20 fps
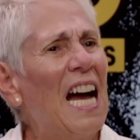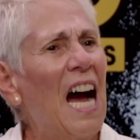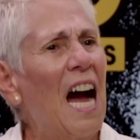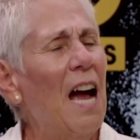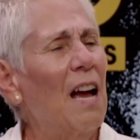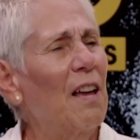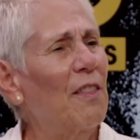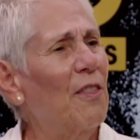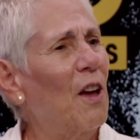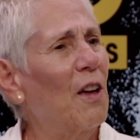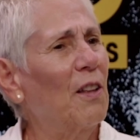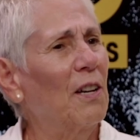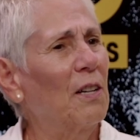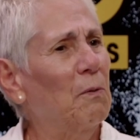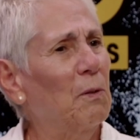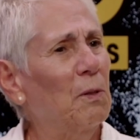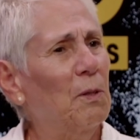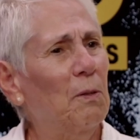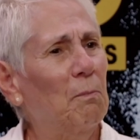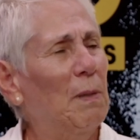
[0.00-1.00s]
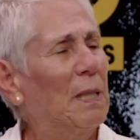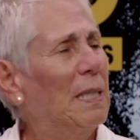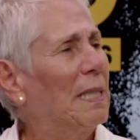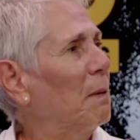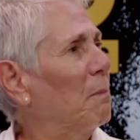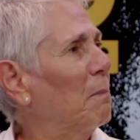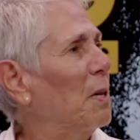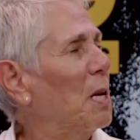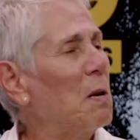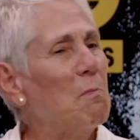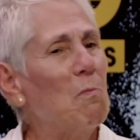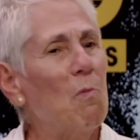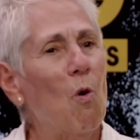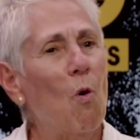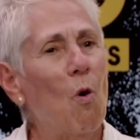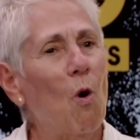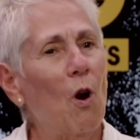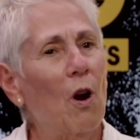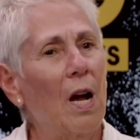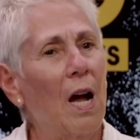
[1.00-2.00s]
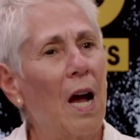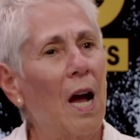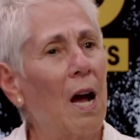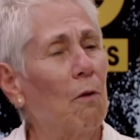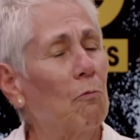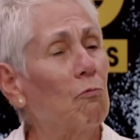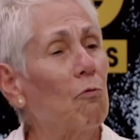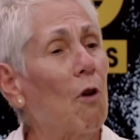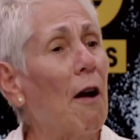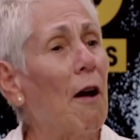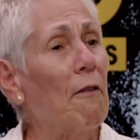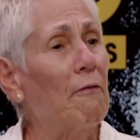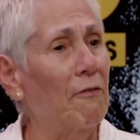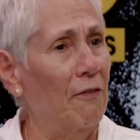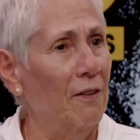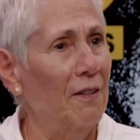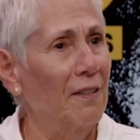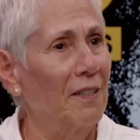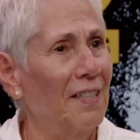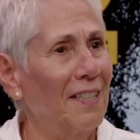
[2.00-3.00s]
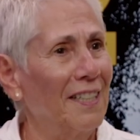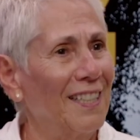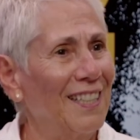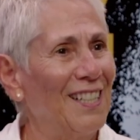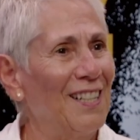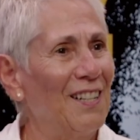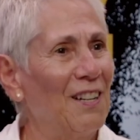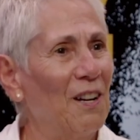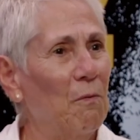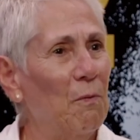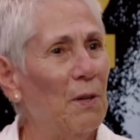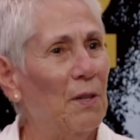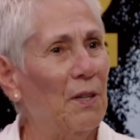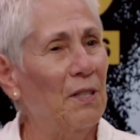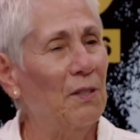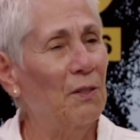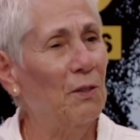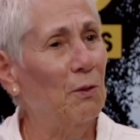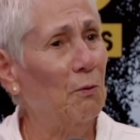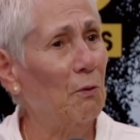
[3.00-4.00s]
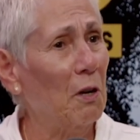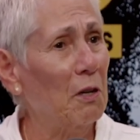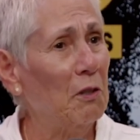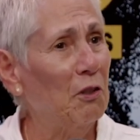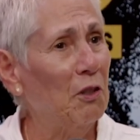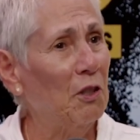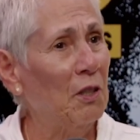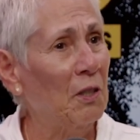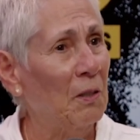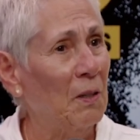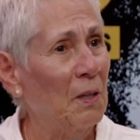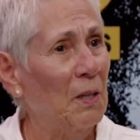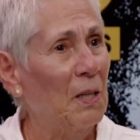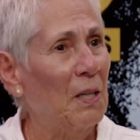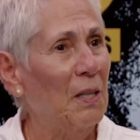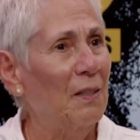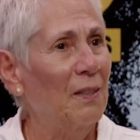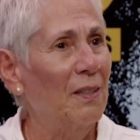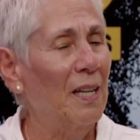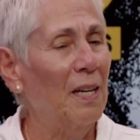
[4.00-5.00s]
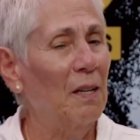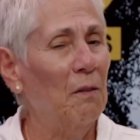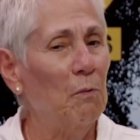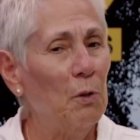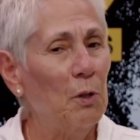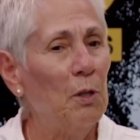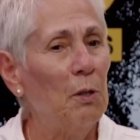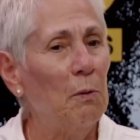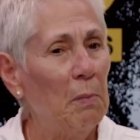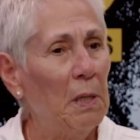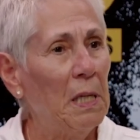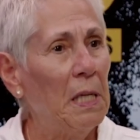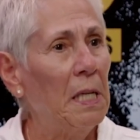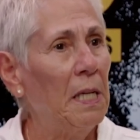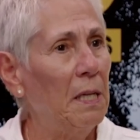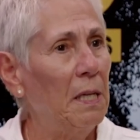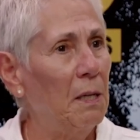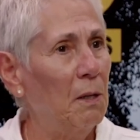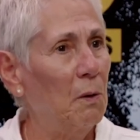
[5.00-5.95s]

I thought it would be something more uh, rough. Yeah. You know, with construction. Yeah. That it wouldn't be